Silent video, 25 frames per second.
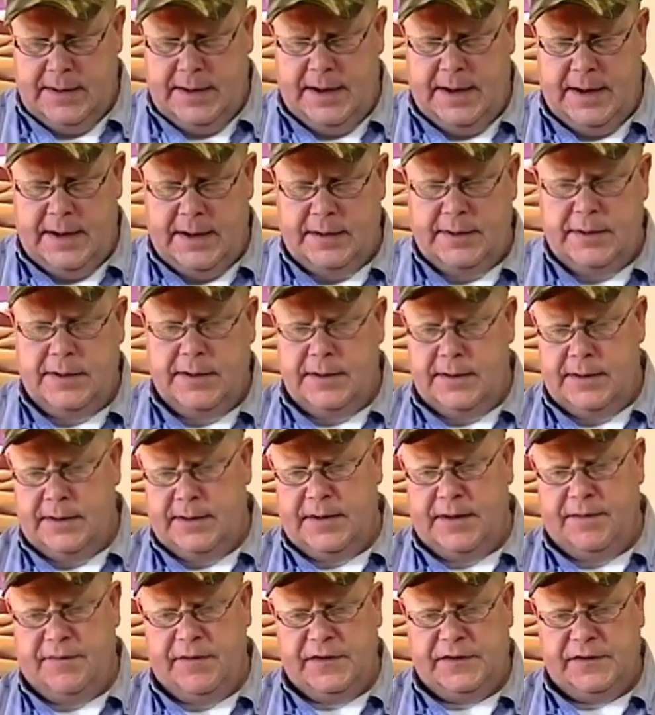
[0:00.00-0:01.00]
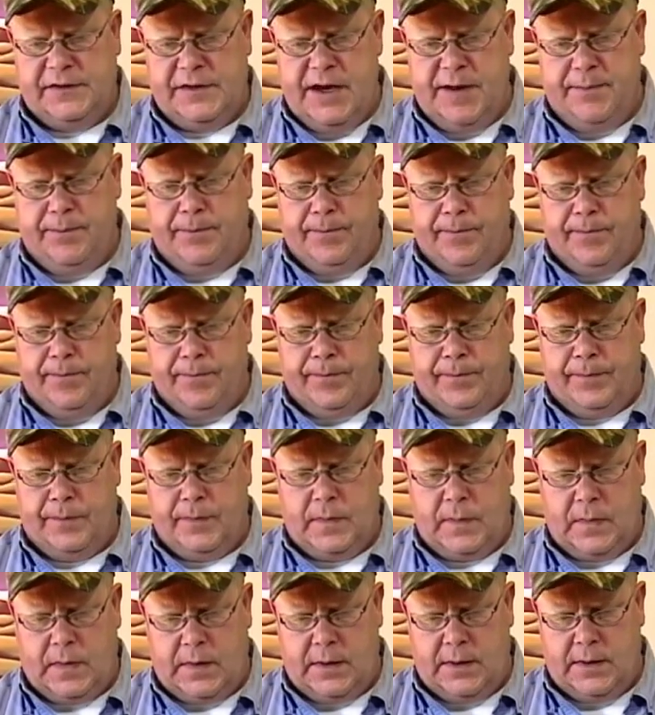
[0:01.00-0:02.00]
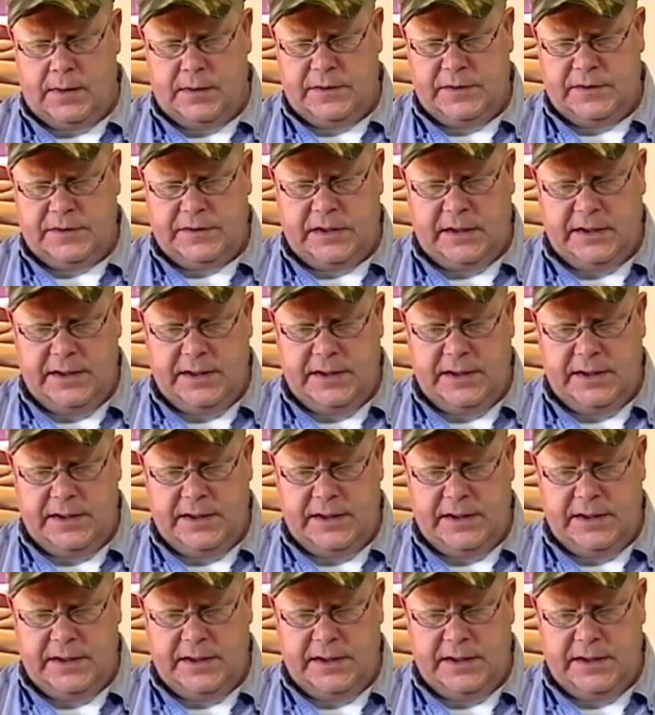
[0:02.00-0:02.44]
And give it a snip, just